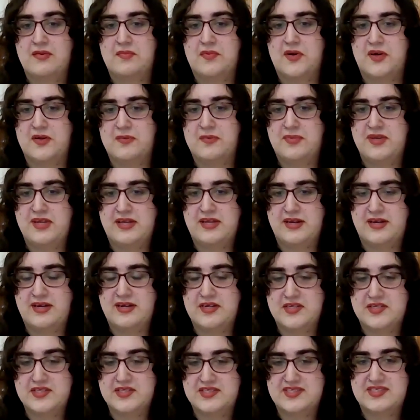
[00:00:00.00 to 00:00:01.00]
but
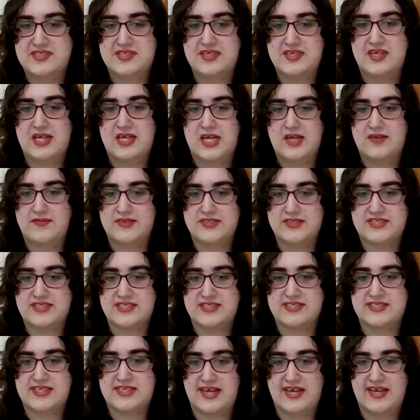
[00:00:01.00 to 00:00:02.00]
because of a
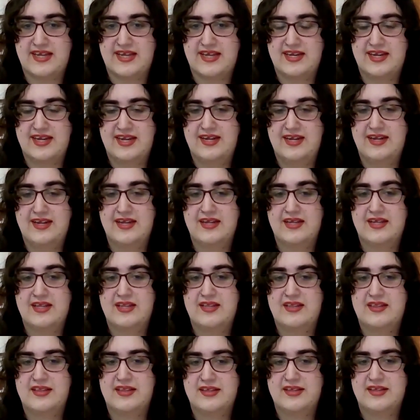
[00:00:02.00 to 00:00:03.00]
society
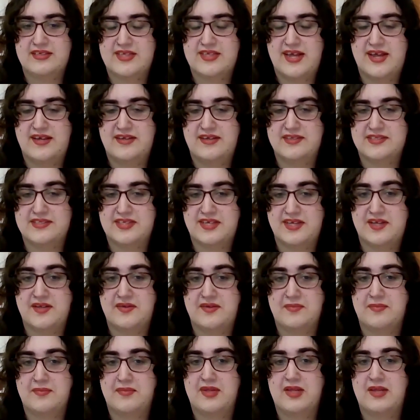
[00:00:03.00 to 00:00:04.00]
that tells
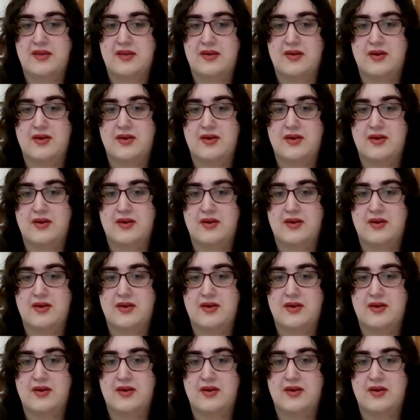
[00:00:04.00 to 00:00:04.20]
him,